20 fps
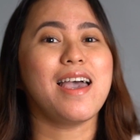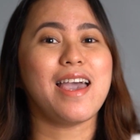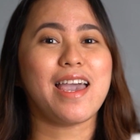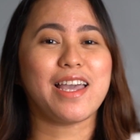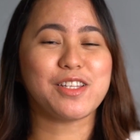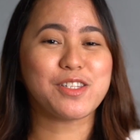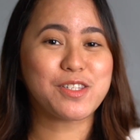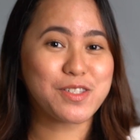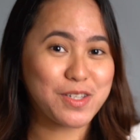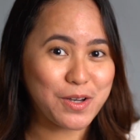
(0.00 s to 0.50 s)

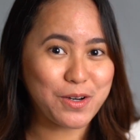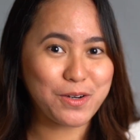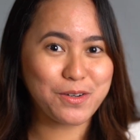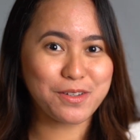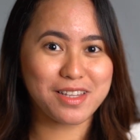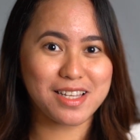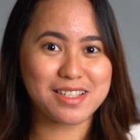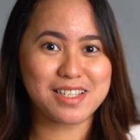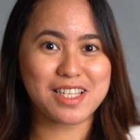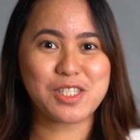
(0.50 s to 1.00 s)
And so,
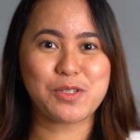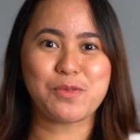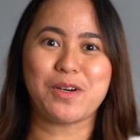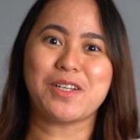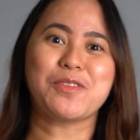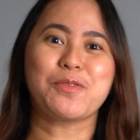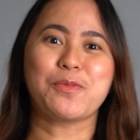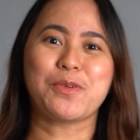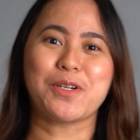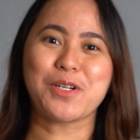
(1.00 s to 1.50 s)
this is
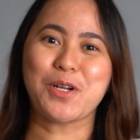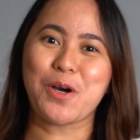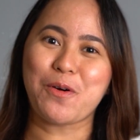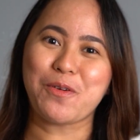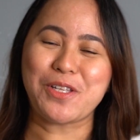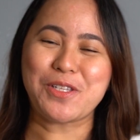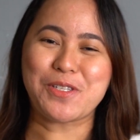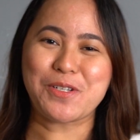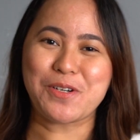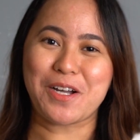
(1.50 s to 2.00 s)
what we're
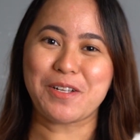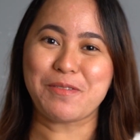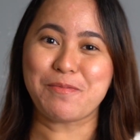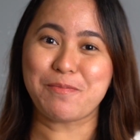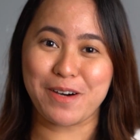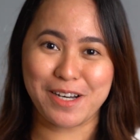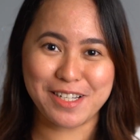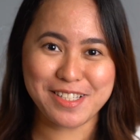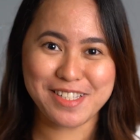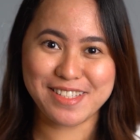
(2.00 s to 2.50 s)
going to
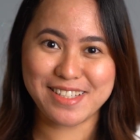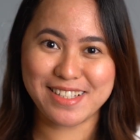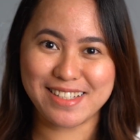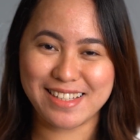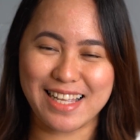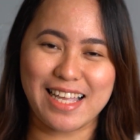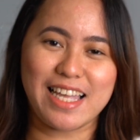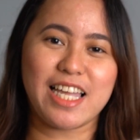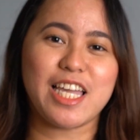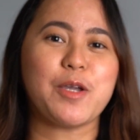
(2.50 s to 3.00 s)
unbox
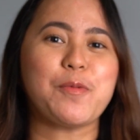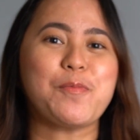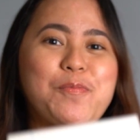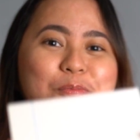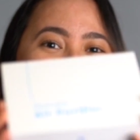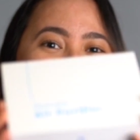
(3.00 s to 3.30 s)
today.